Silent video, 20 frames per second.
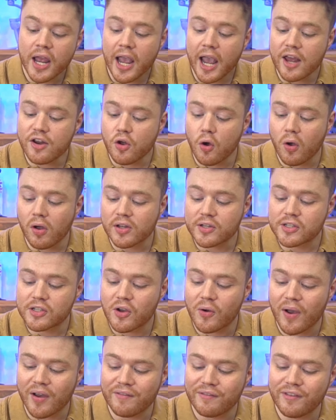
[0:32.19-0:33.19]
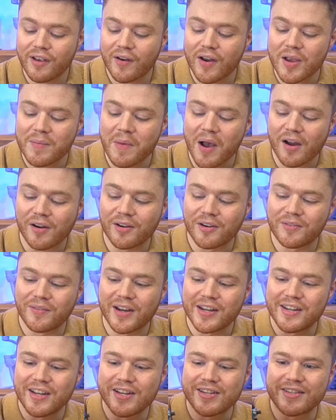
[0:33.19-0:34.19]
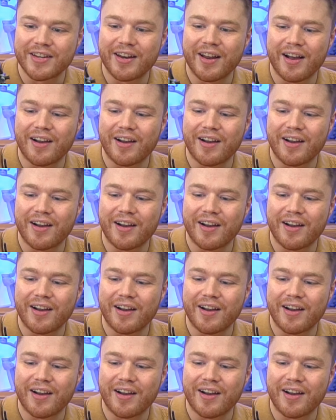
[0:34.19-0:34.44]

and also a very modern rendition